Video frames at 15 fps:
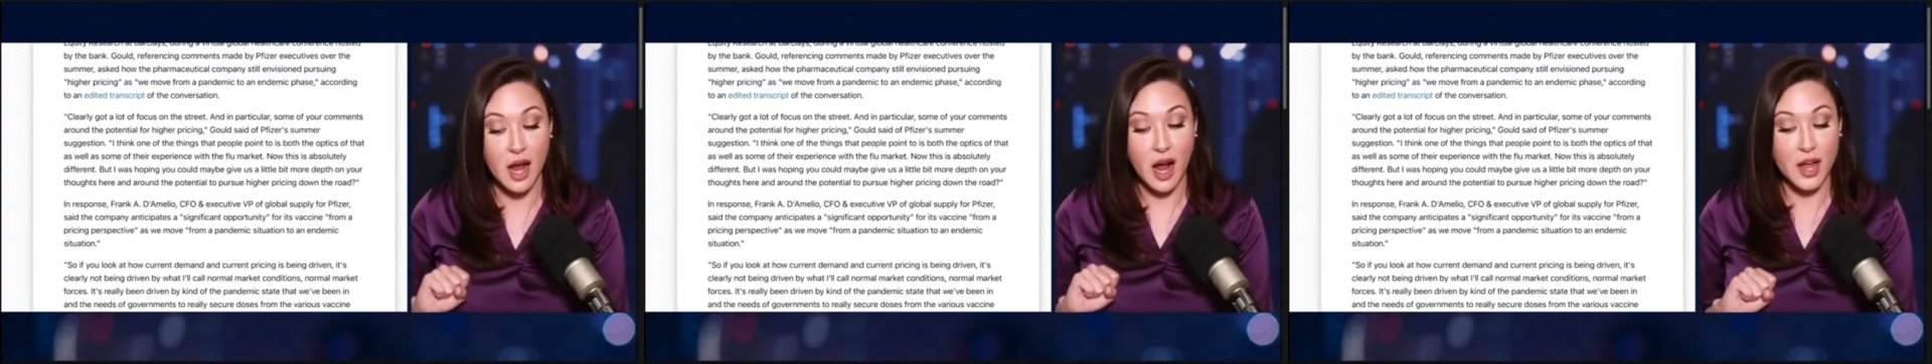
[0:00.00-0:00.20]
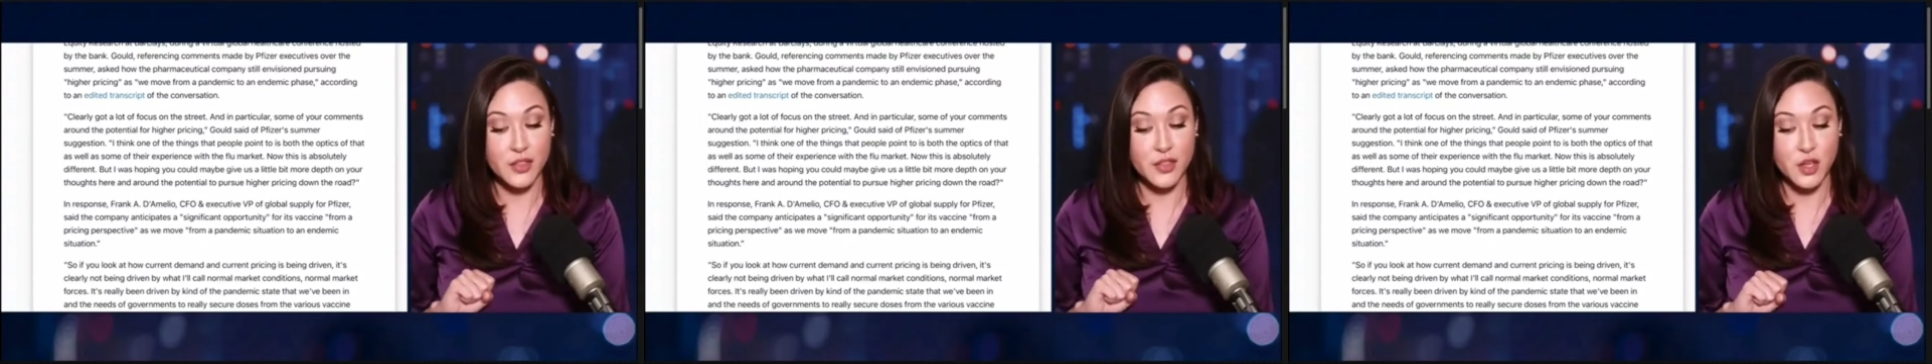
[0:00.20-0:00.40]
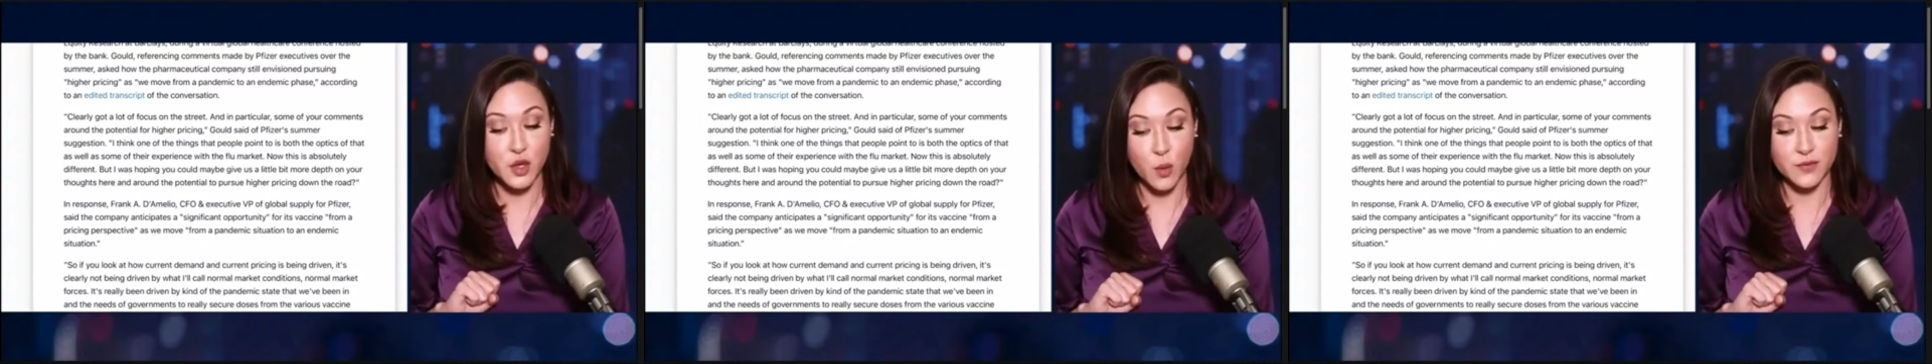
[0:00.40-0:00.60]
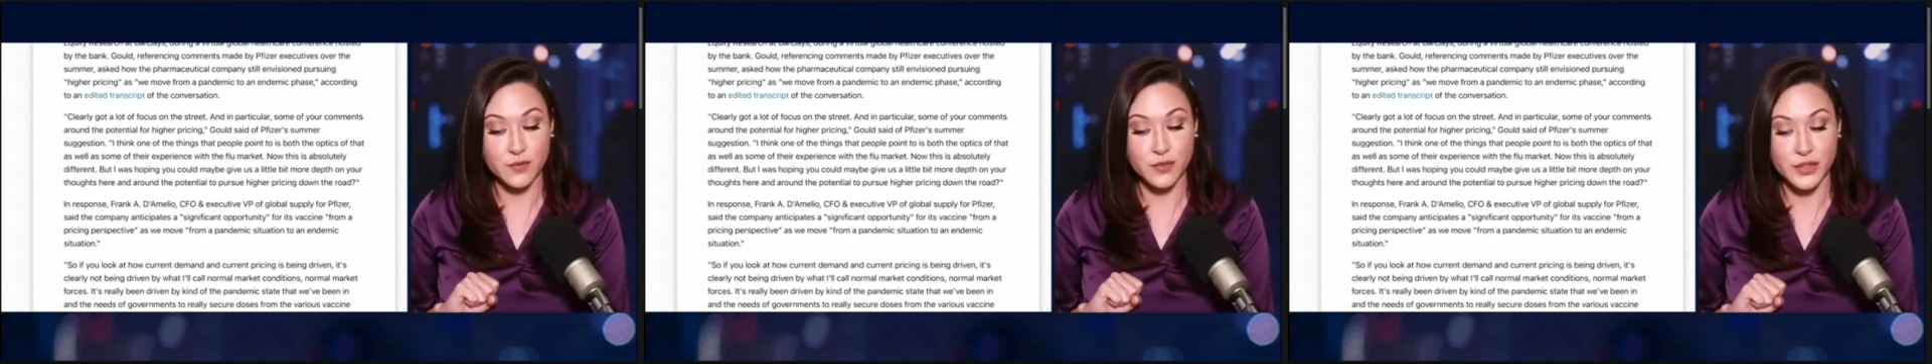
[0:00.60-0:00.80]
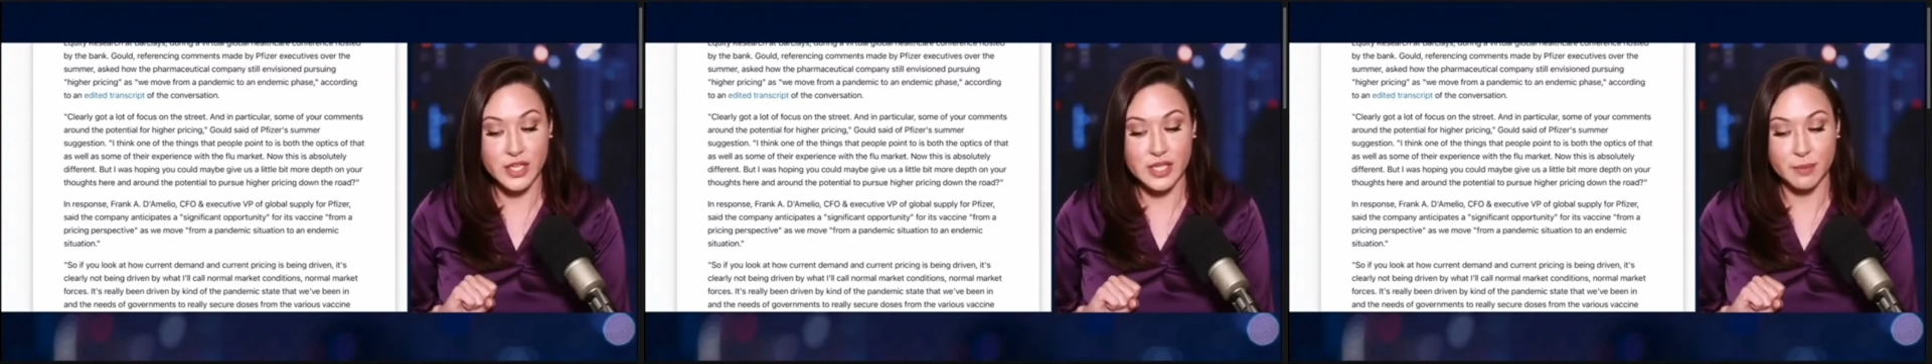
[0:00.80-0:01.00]
I think one of
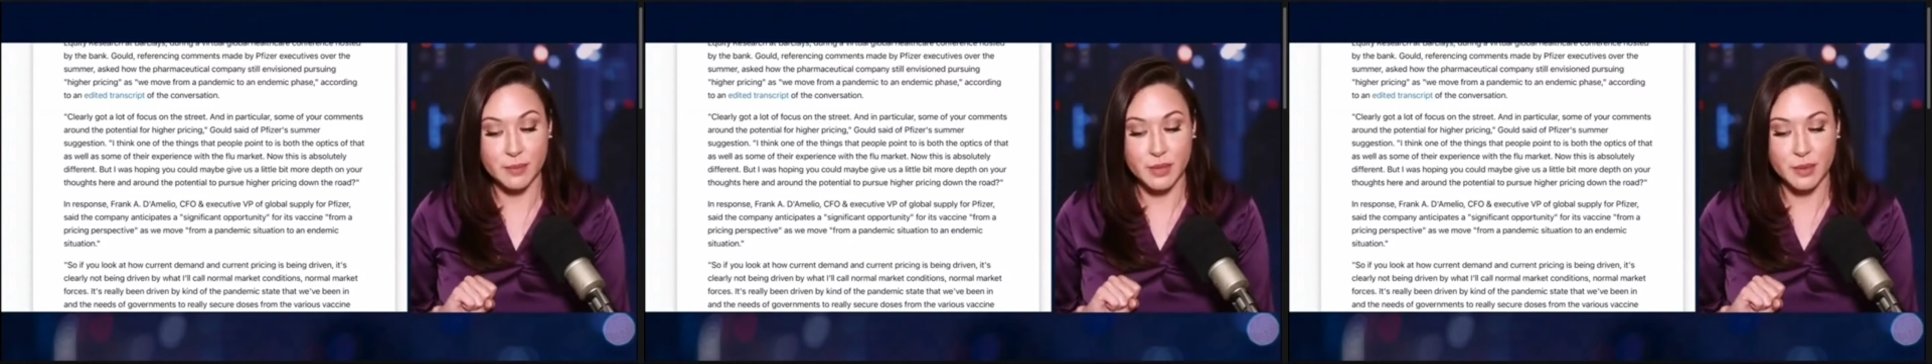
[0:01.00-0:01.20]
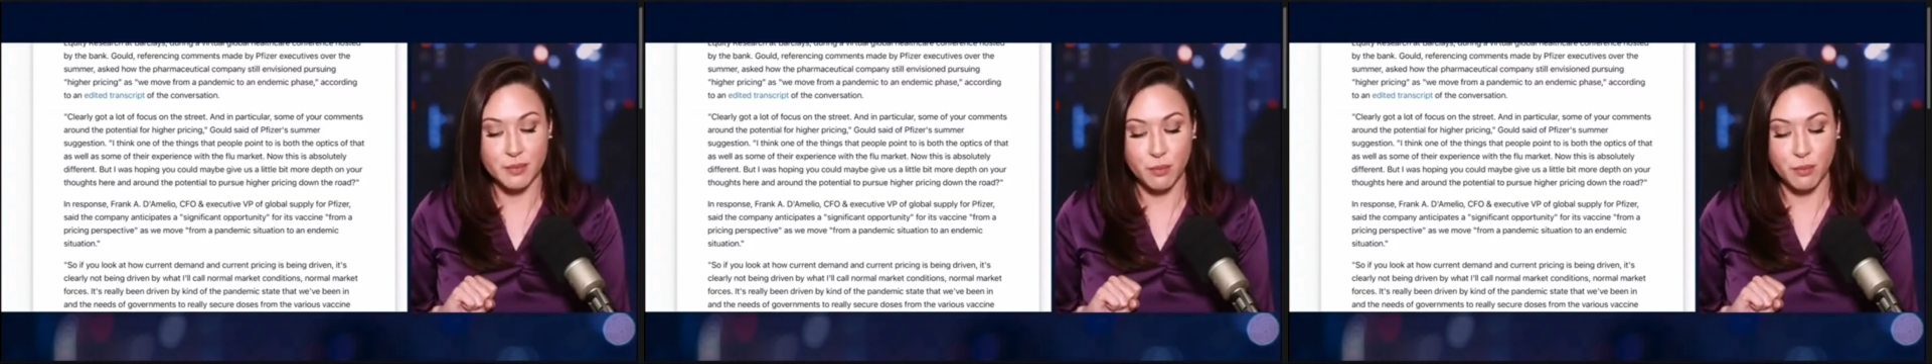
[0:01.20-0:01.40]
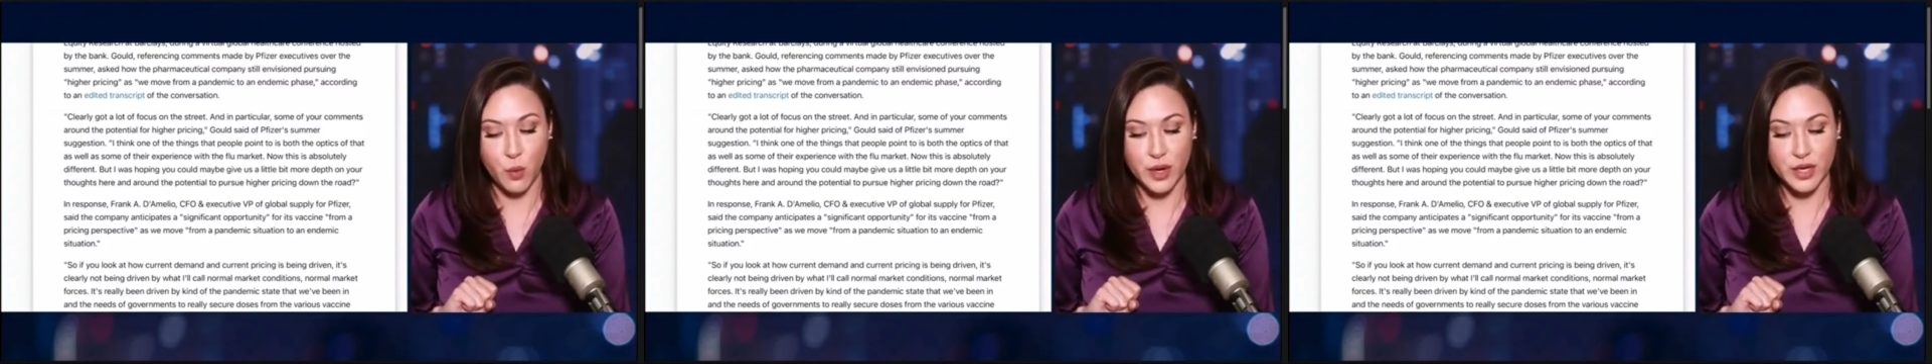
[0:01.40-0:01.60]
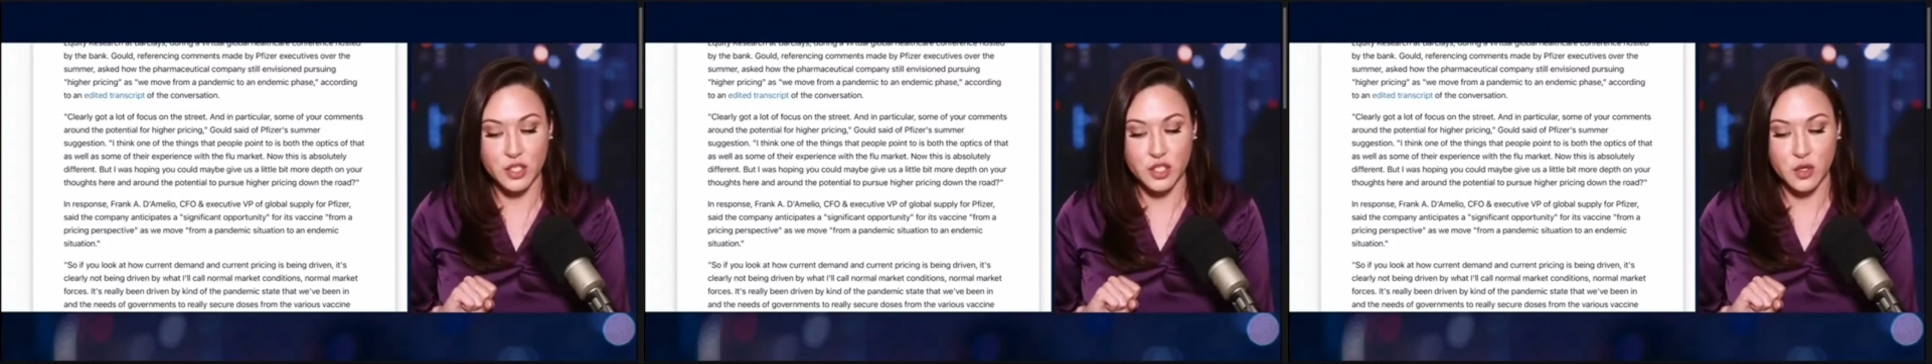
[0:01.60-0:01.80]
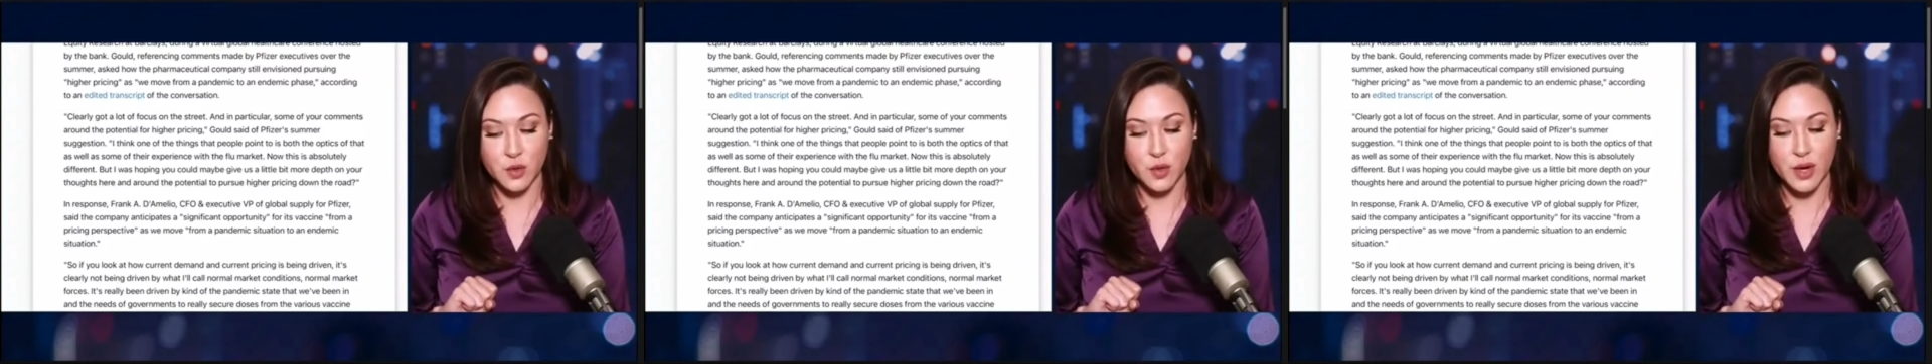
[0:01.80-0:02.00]
the things that people point
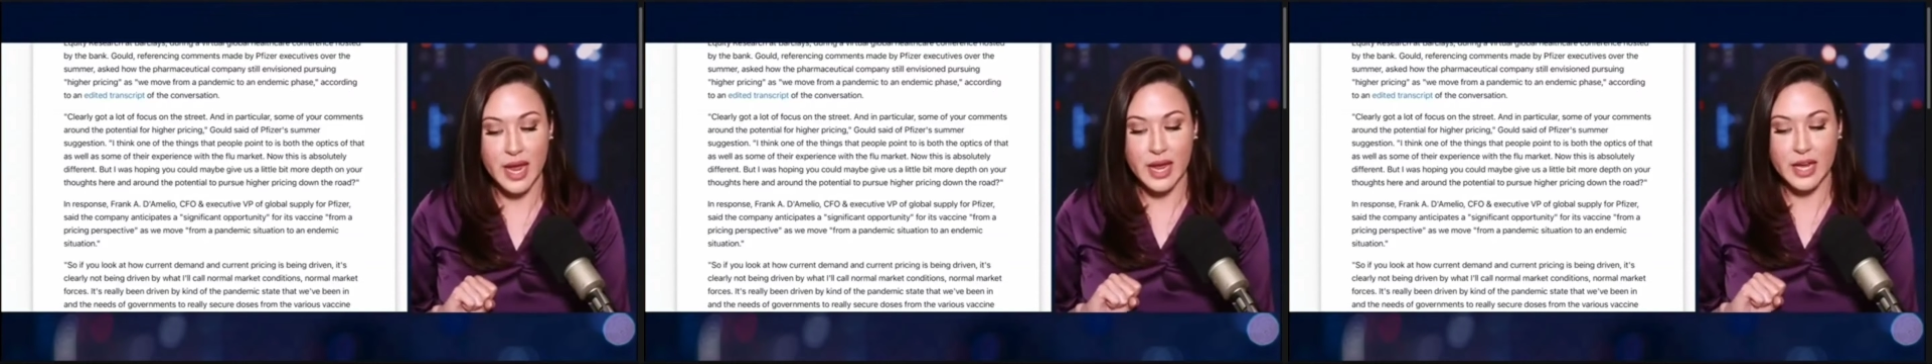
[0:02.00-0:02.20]
to